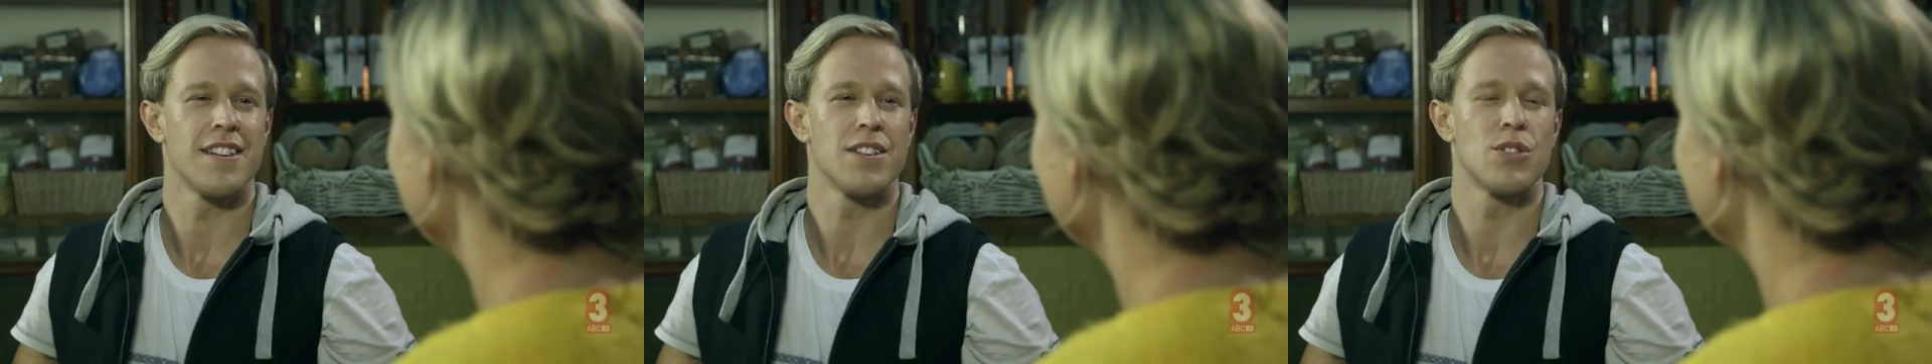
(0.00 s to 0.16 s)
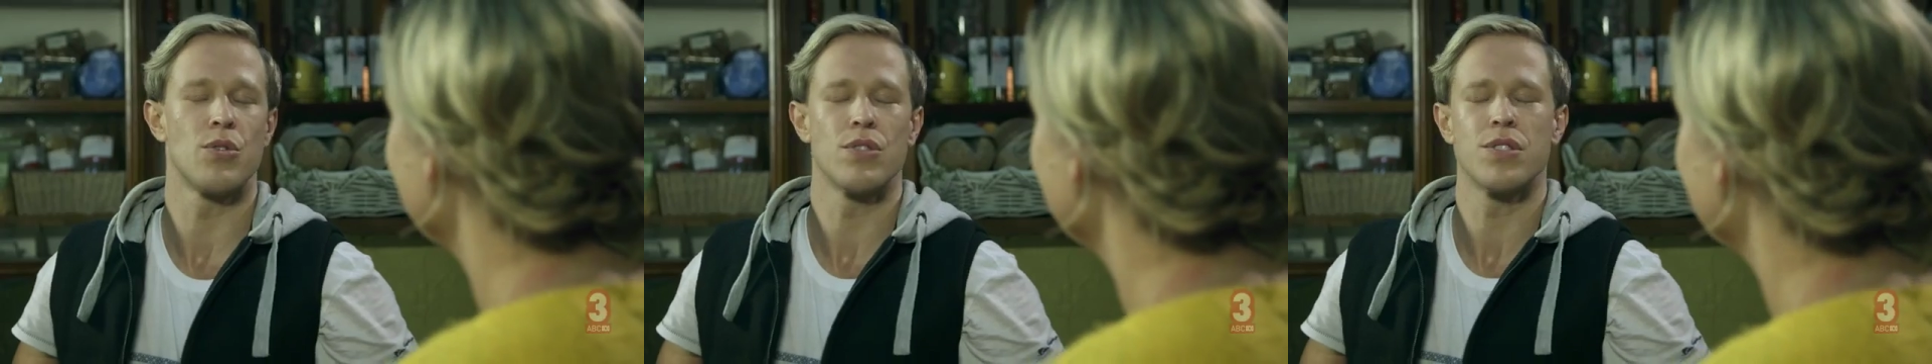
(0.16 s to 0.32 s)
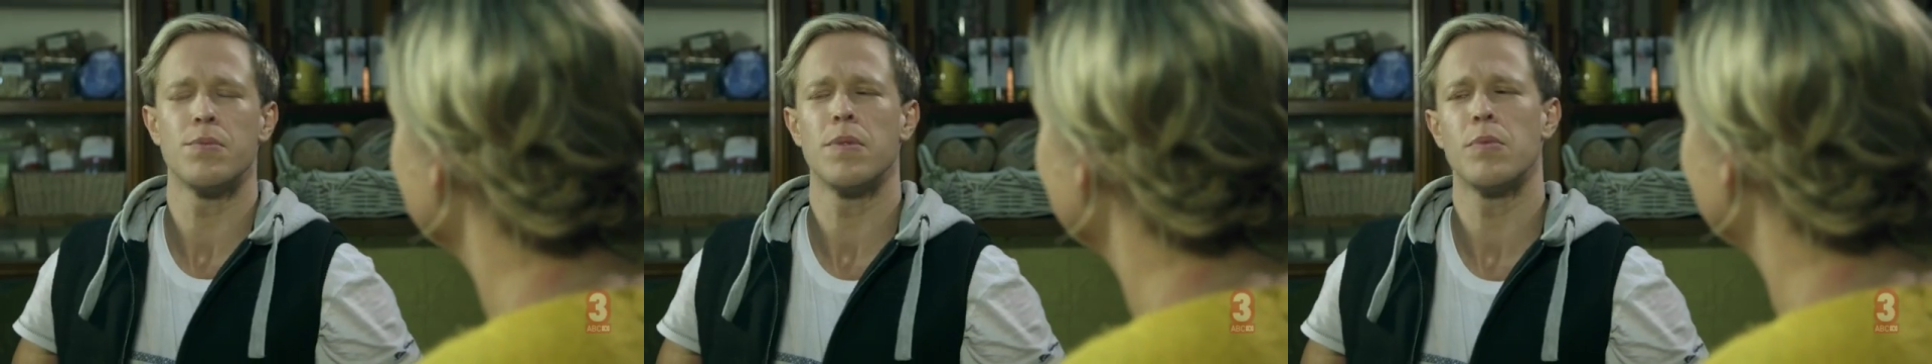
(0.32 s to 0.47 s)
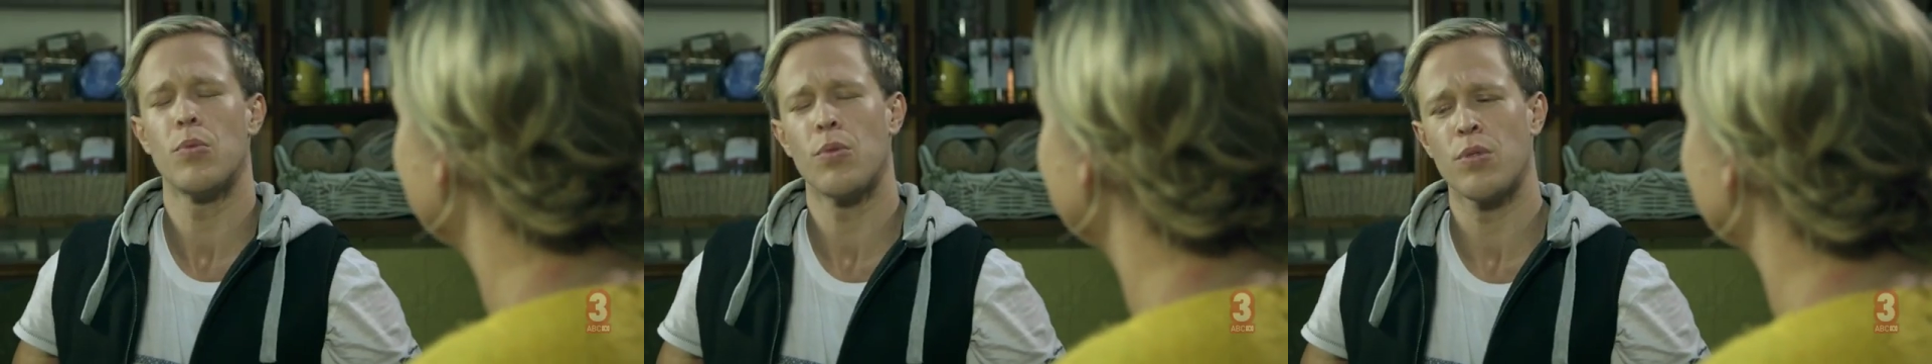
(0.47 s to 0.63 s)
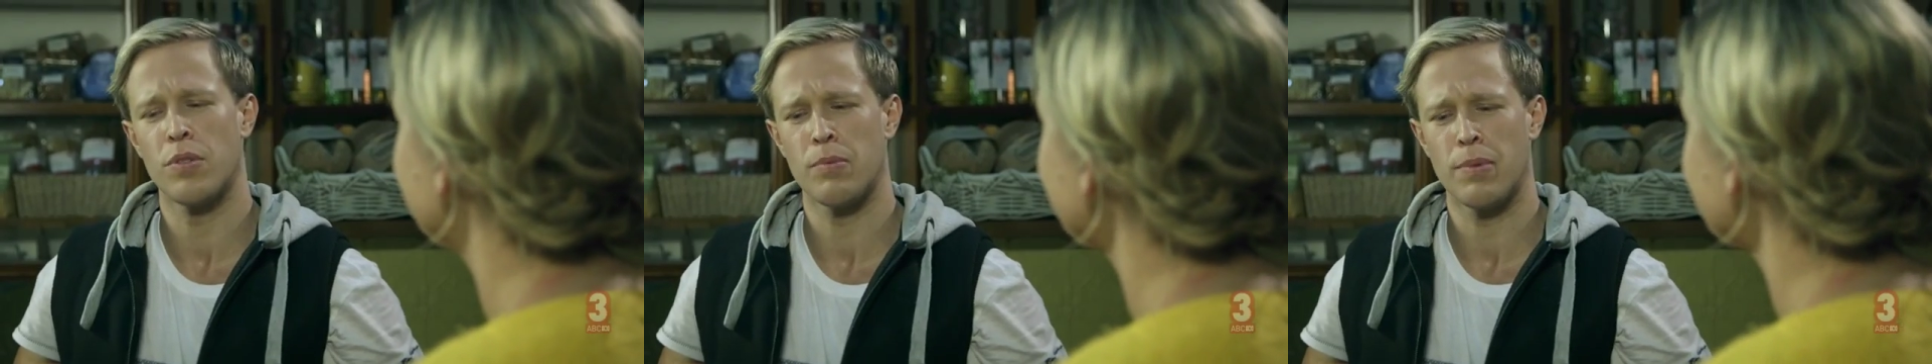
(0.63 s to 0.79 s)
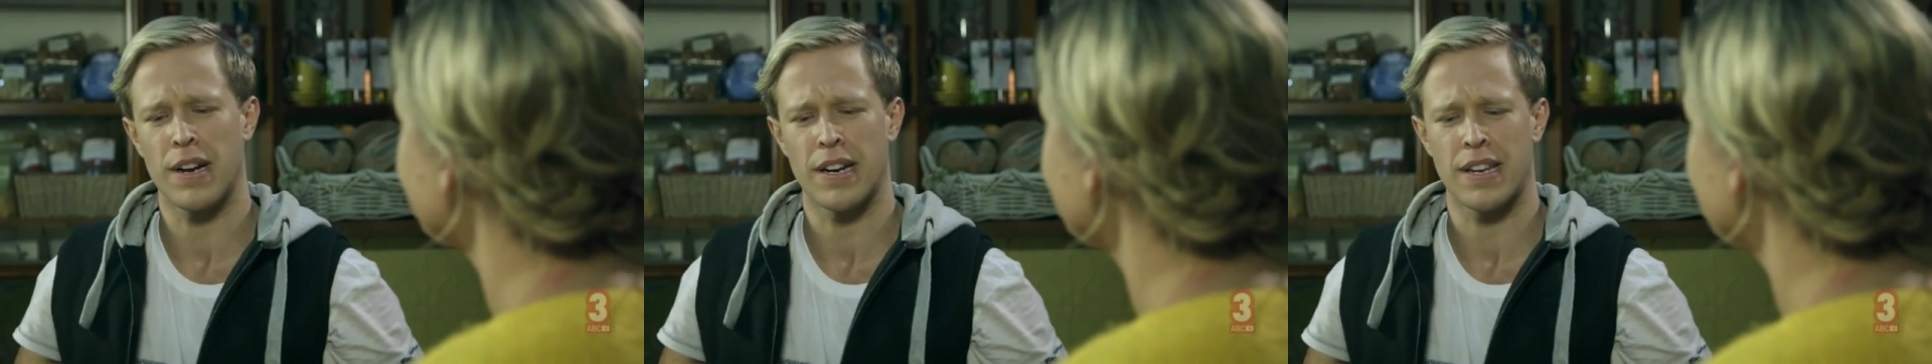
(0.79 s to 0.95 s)
Talk to me
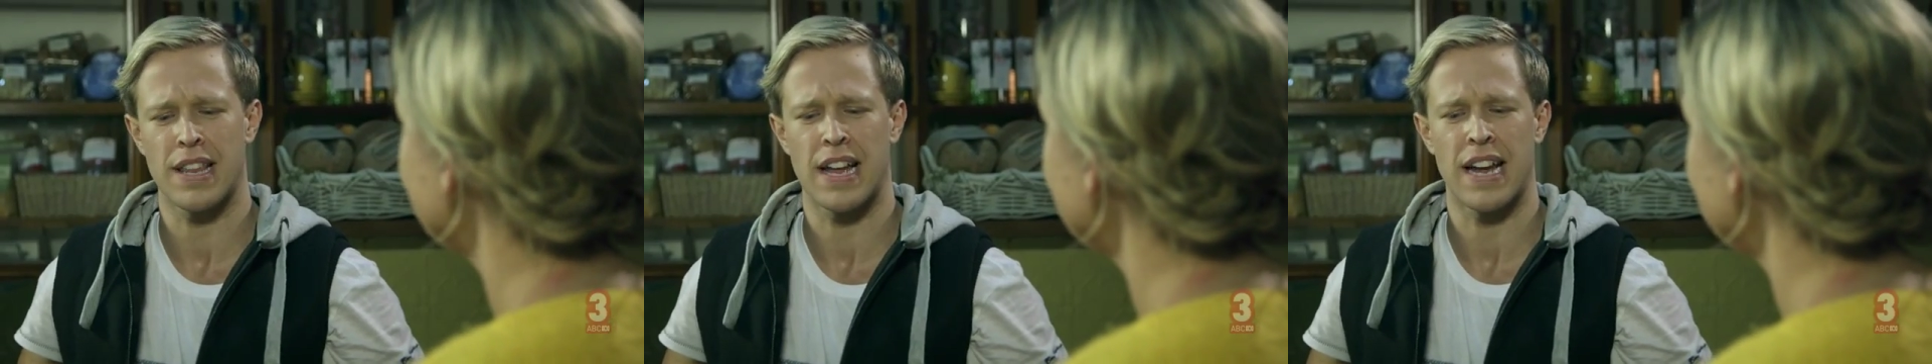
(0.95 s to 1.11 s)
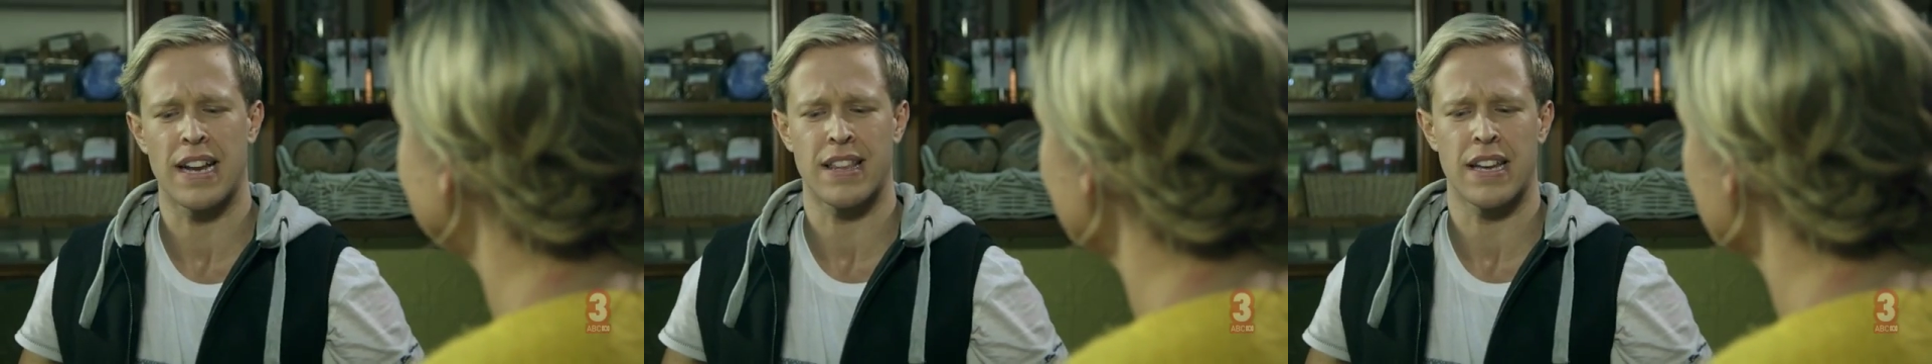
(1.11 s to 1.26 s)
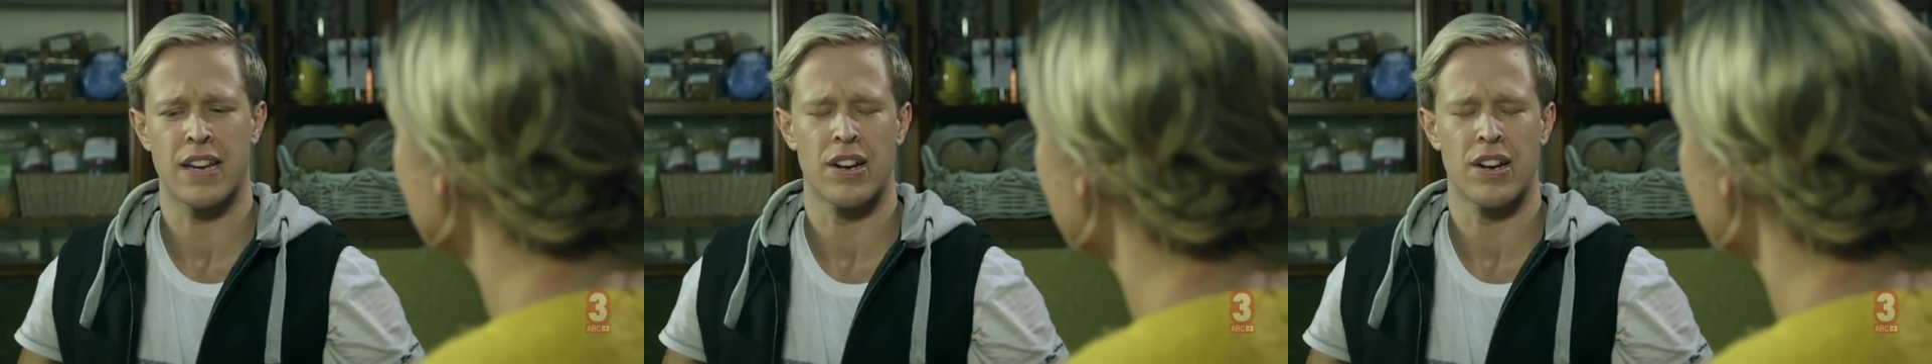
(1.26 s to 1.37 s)
more about that,